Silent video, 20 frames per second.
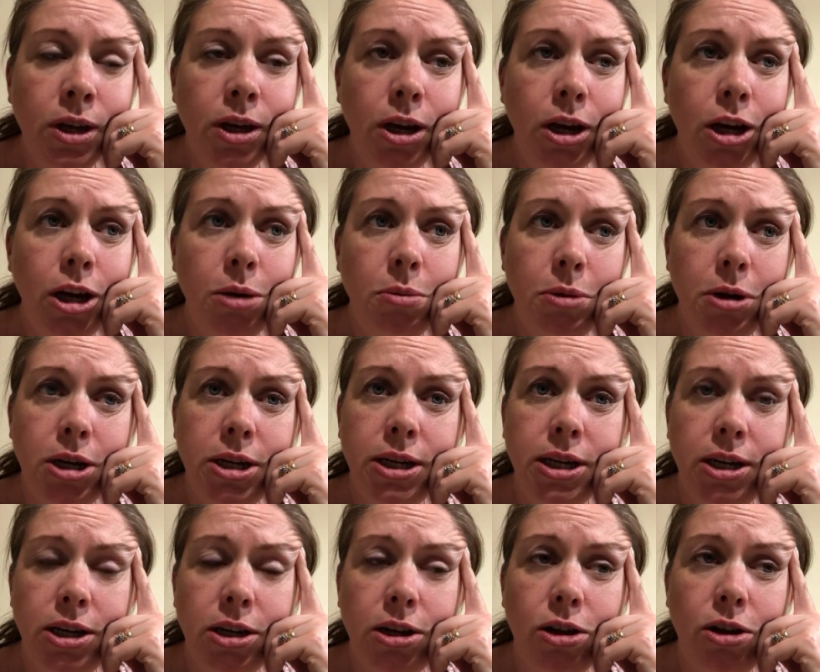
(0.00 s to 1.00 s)
at
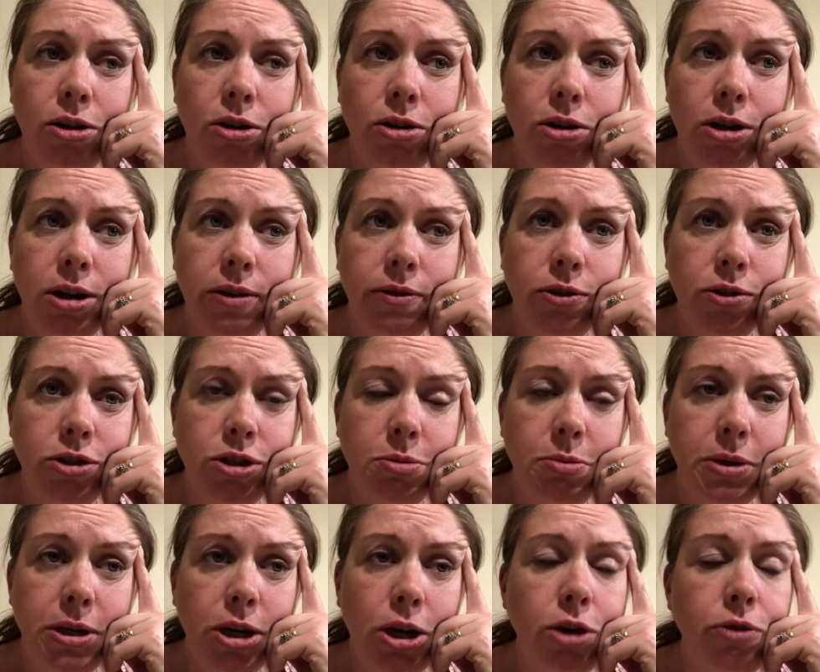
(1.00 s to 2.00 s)
9 o'clock. I've got to
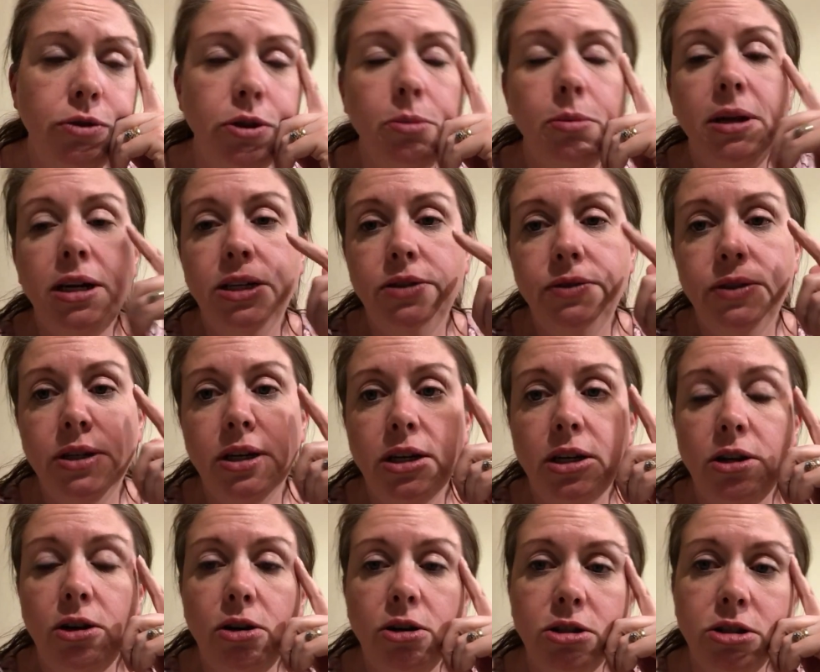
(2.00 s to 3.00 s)
be over at the place for 9
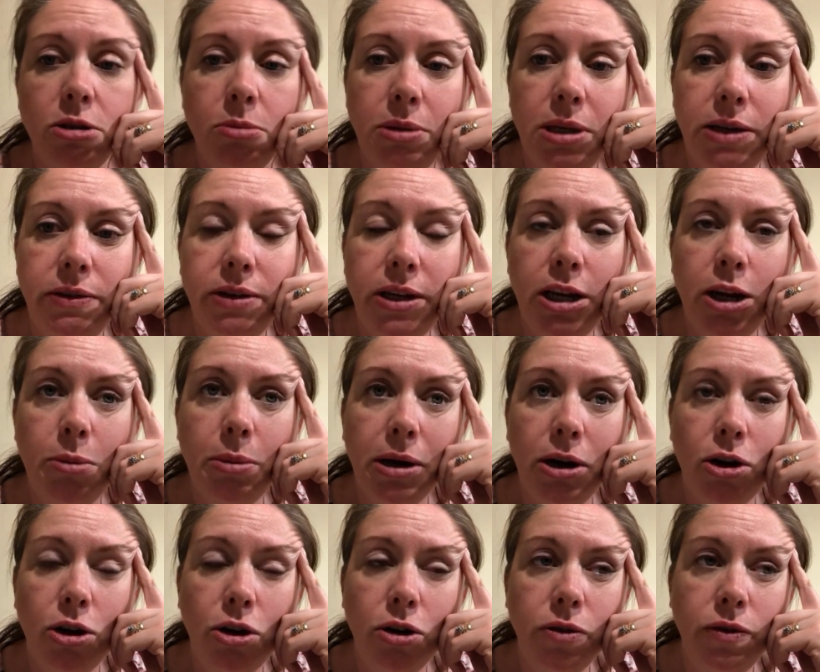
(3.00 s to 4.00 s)
o'clock, so I'll be leaving here
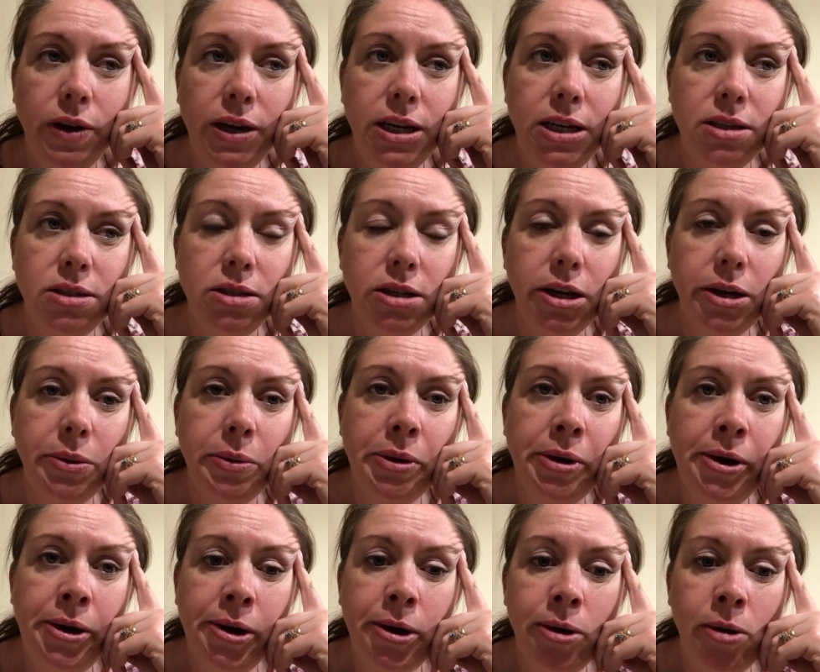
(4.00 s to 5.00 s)
about 8:30, so
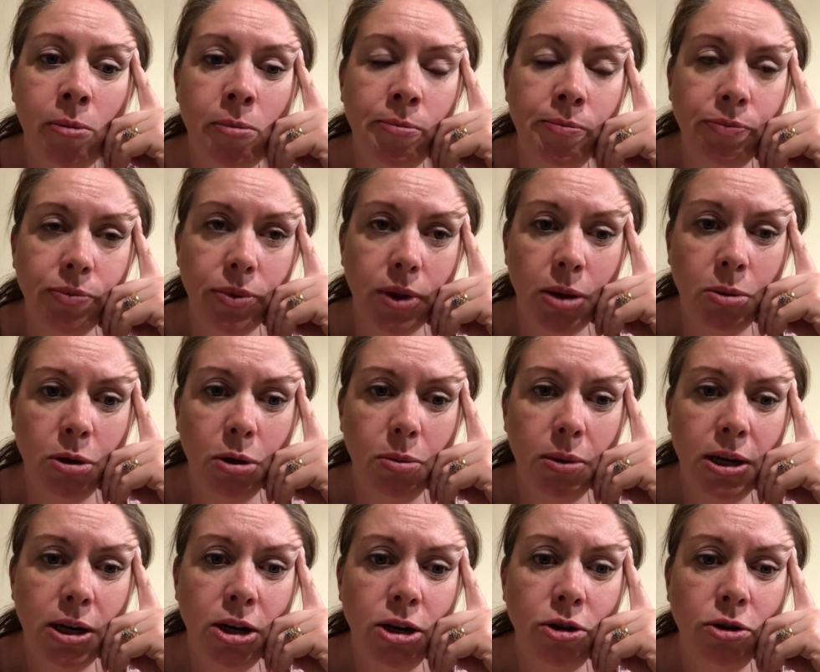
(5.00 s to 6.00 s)
I'm not
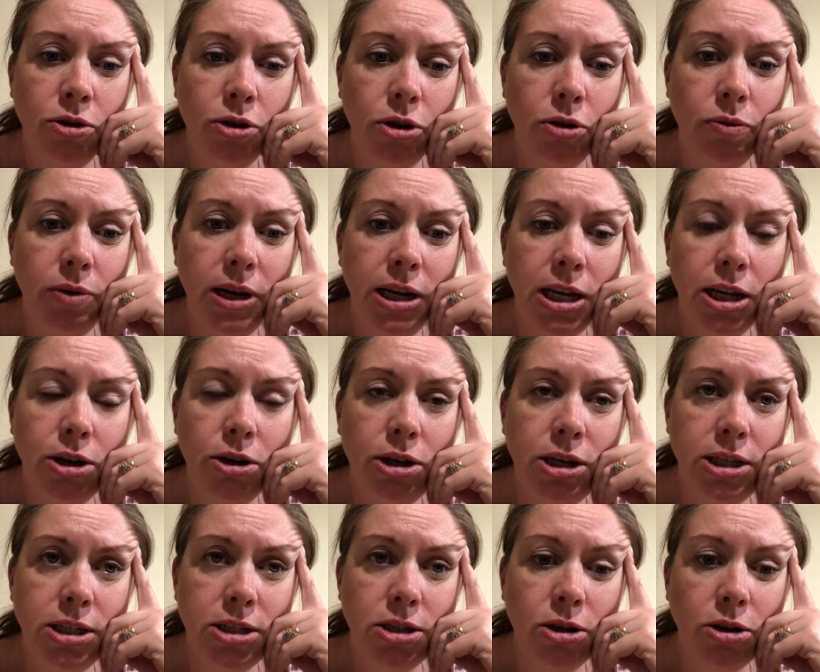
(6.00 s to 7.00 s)
planning on a really
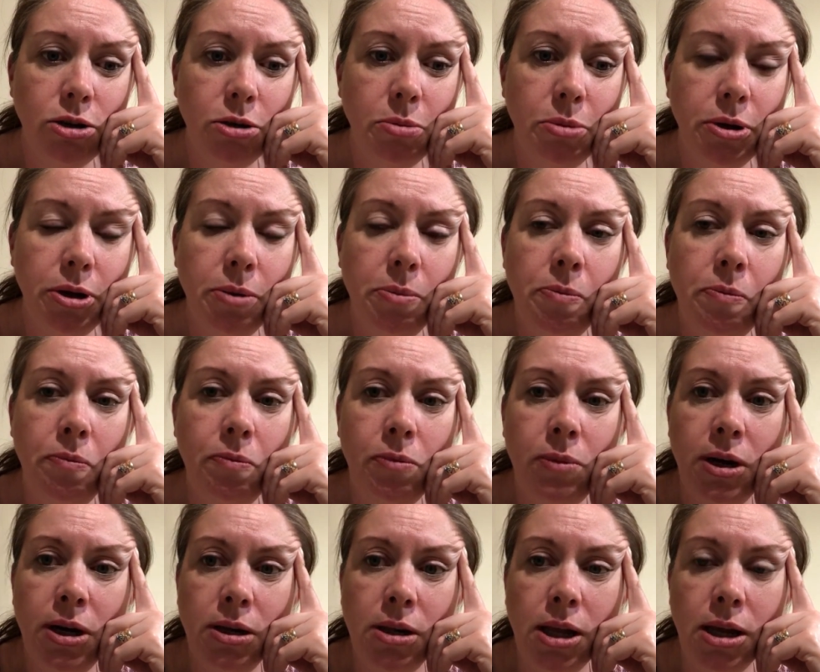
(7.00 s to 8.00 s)
early start, but
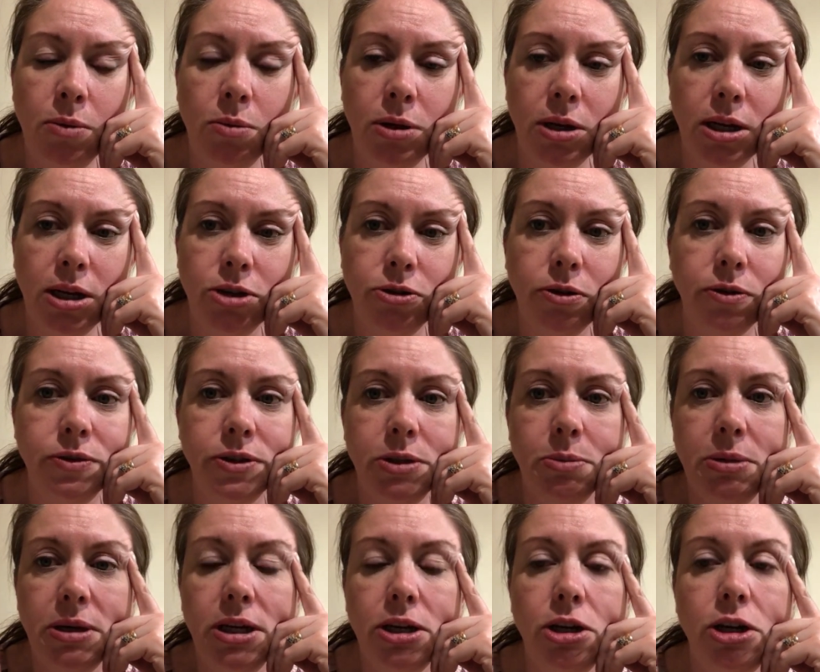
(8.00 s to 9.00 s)
it will obviously
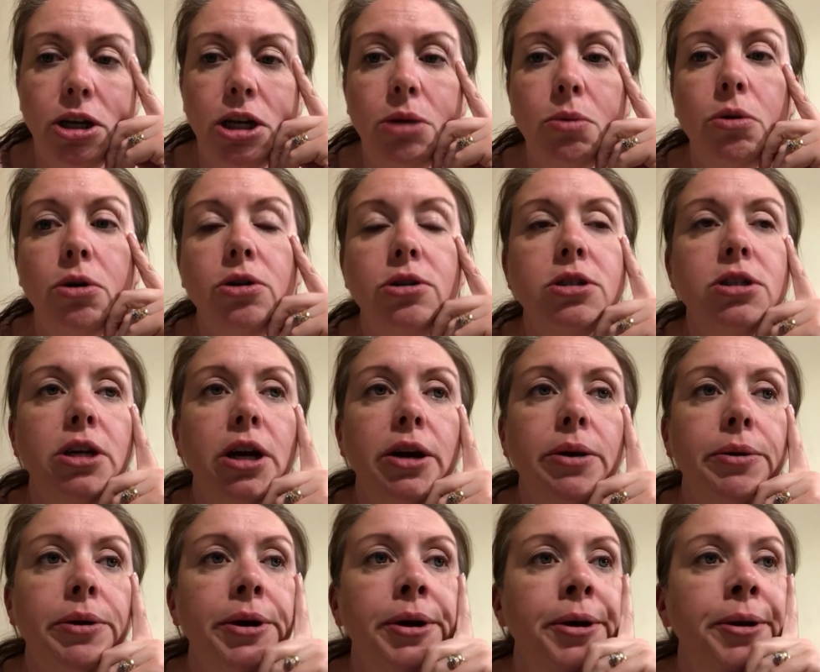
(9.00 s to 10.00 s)
be an early one, so
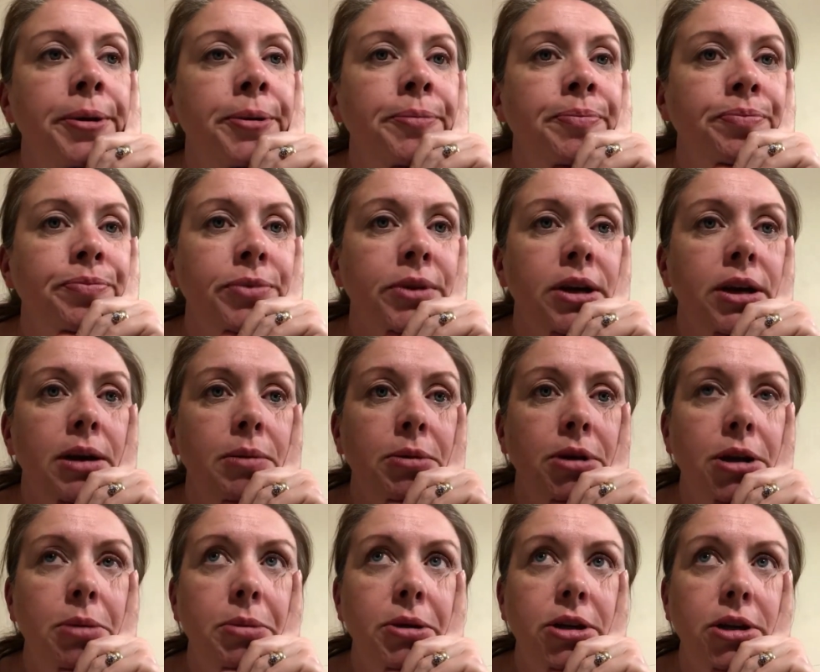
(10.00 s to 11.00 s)
I'm
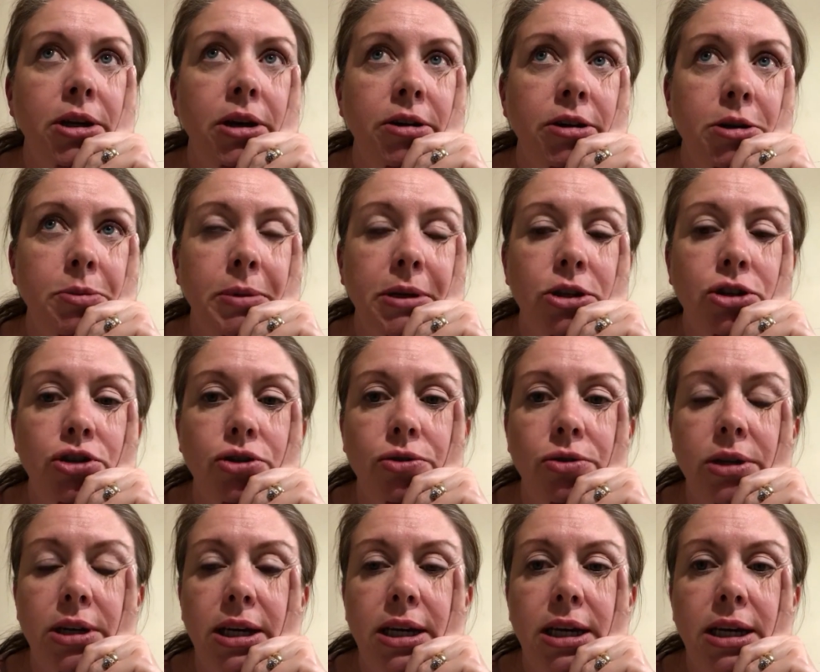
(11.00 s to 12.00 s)
going to be going to bed
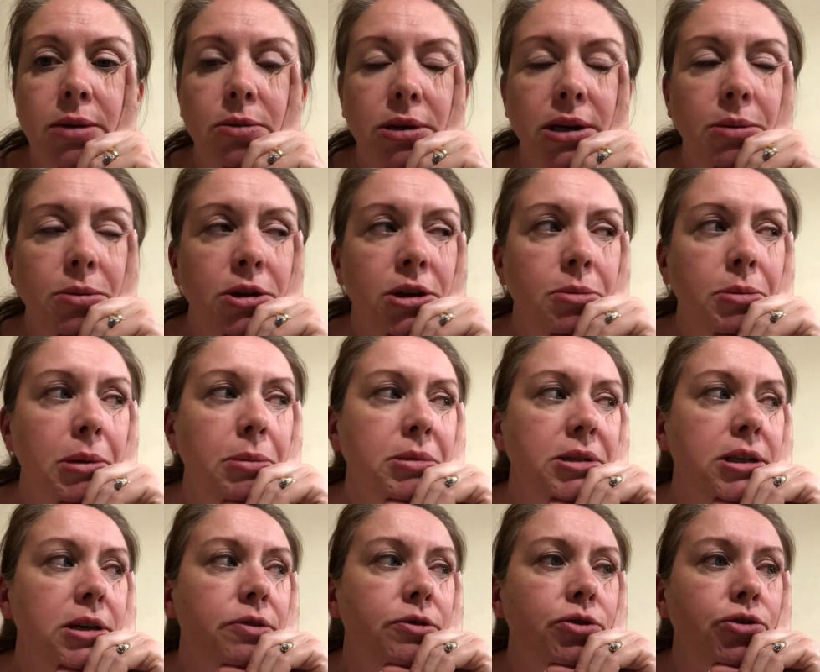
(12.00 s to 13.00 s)
shortly. I'm going to make
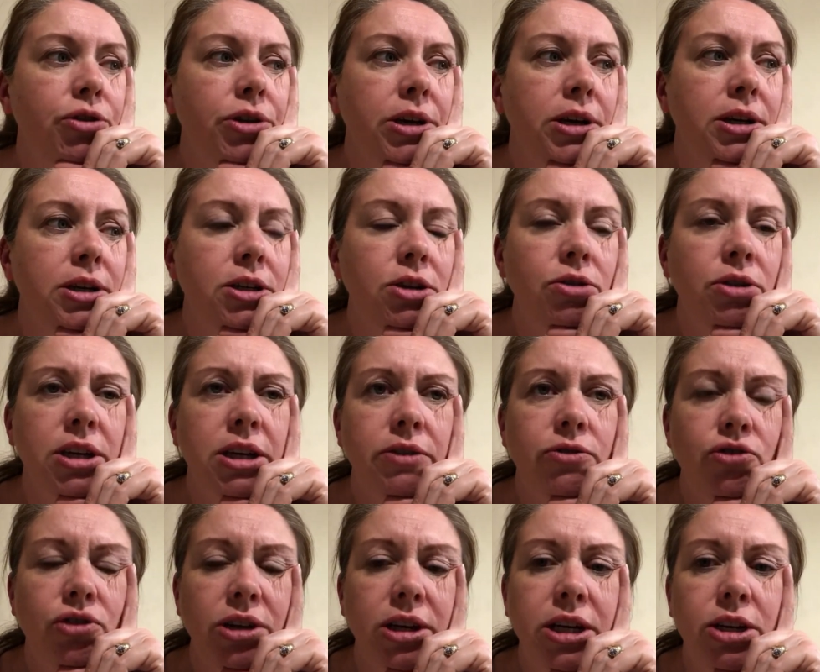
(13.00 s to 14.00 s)
myself a drink. I don't think I've
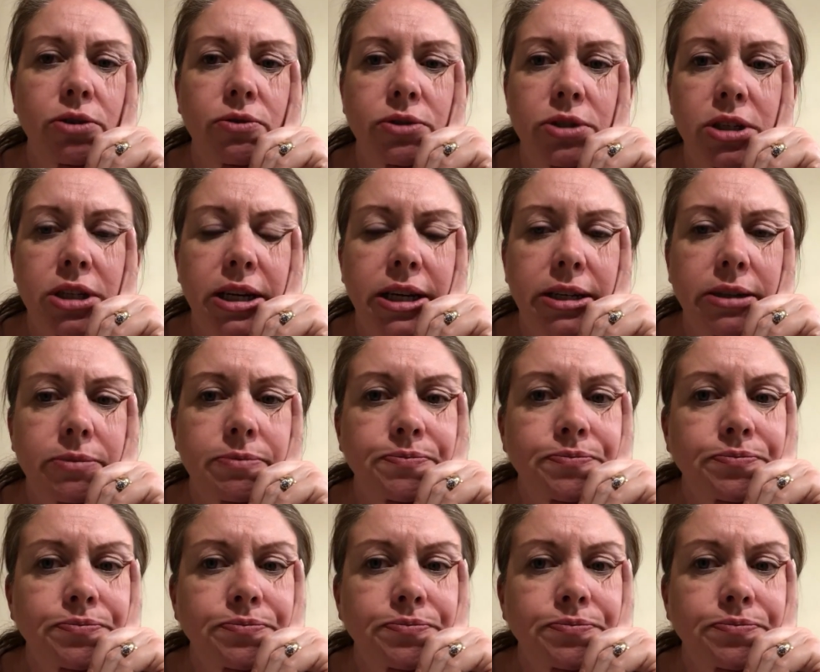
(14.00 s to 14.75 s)
drank enough today.